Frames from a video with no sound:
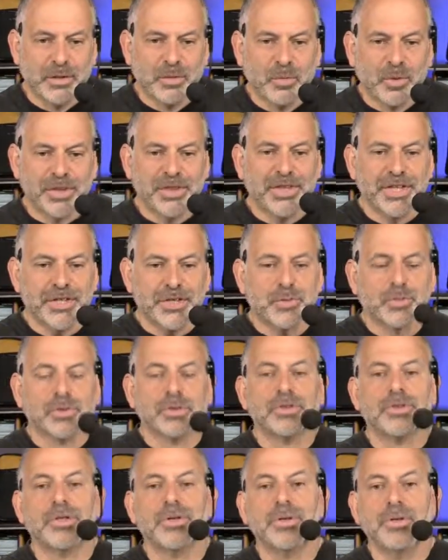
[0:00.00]
what this will
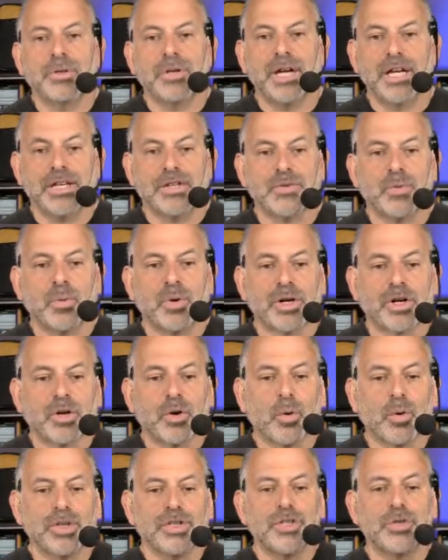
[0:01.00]
do is we're
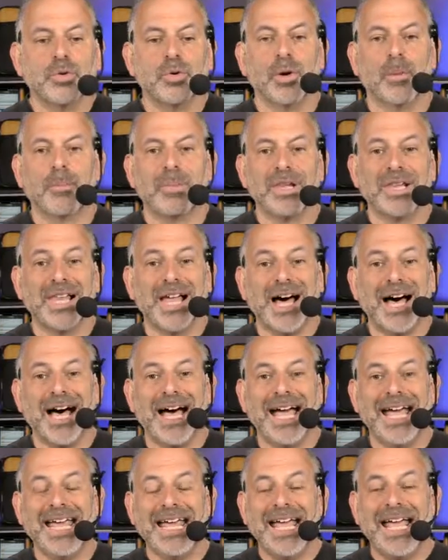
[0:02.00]
going to
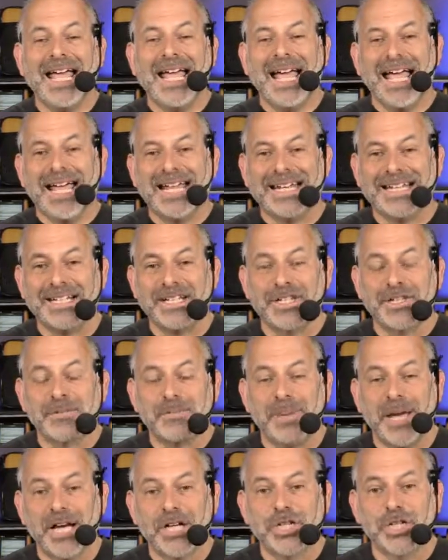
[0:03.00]
apply an
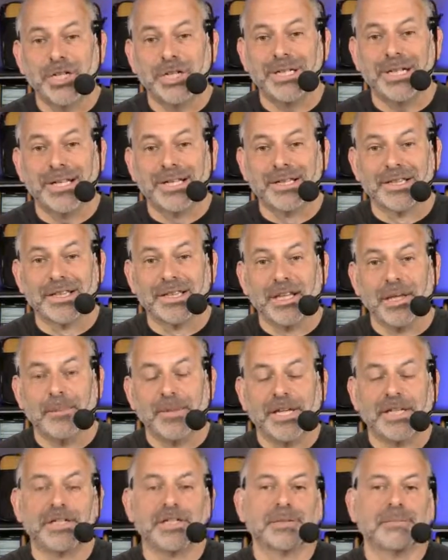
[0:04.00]
inspection
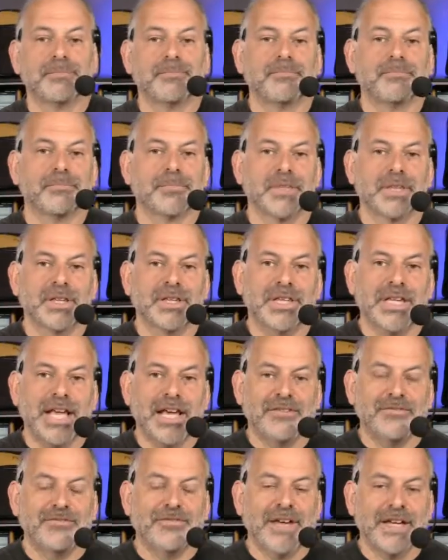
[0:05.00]
limit to the
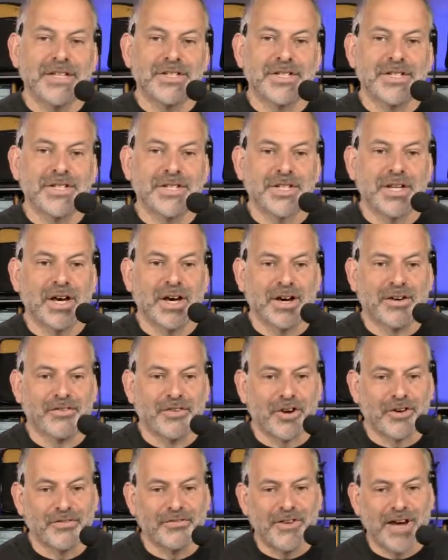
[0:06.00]
end faces of
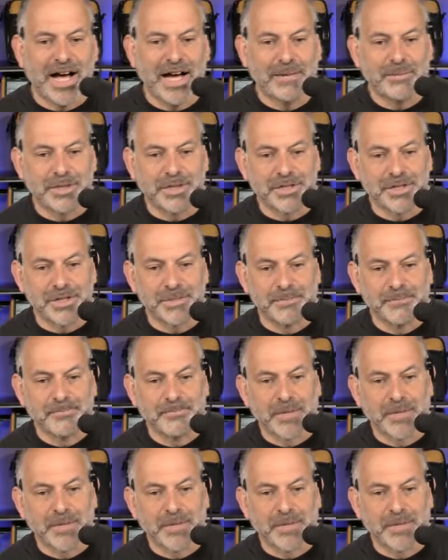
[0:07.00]
our fibers.